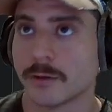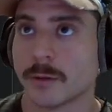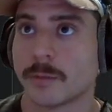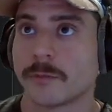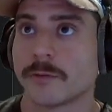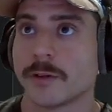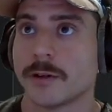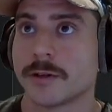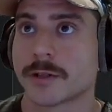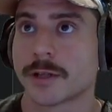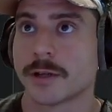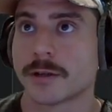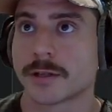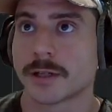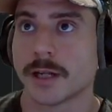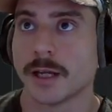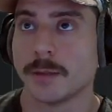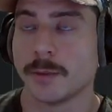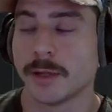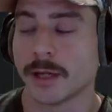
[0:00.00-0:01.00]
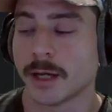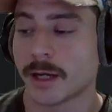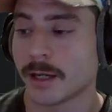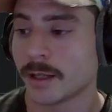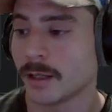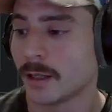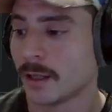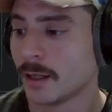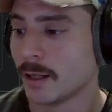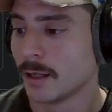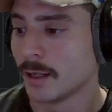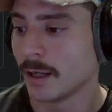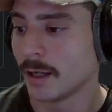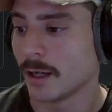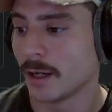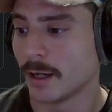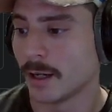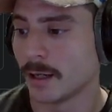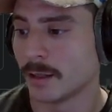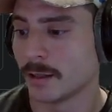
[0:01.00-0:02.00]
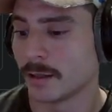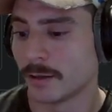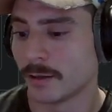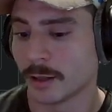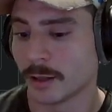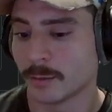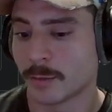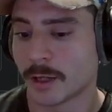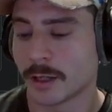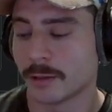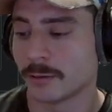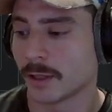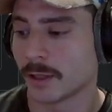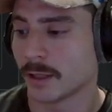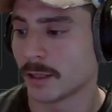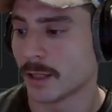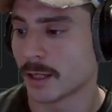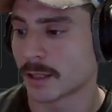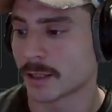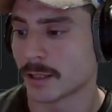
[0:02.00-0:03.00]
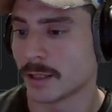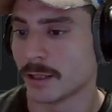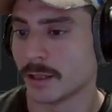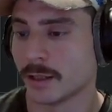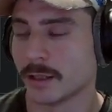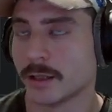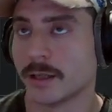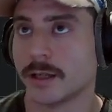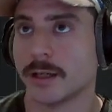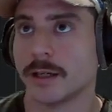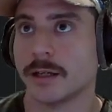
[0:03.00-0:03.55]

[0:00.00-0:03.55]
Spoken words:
Roboflow's hosted API, and their model can actually